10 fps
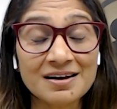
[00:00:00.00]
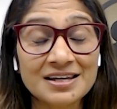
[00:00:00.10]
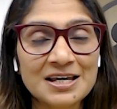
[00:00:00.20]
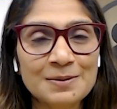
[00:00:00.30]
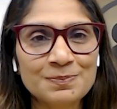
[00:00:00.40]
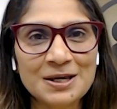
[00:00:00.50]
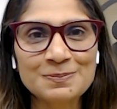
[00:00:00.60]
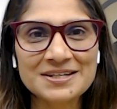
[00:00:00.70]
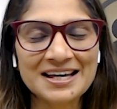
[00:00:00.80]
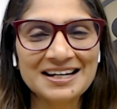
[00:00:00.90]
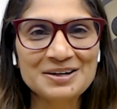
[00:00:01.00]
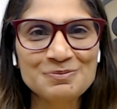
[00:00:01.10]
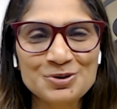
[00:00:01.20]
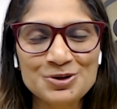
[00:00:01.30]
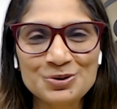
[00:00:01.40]
keep scaling
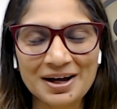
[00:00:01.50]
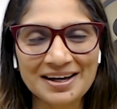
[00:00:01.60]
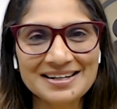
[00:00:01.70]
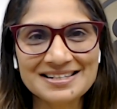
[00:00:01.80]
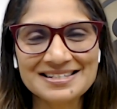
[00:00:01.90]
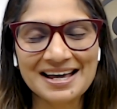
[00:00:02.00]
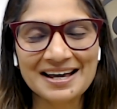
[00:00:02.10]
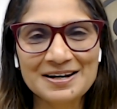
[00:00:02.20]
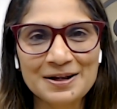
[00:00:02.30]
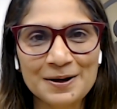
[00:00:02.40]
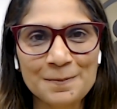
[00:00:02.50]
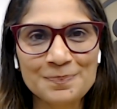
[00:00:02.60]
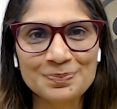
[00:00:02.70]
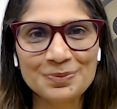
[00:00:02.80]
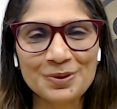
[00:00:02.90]
new heights, and
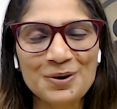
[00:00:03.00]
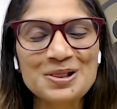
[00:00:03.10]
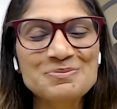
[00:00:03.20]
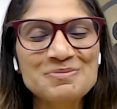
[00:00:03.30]
all the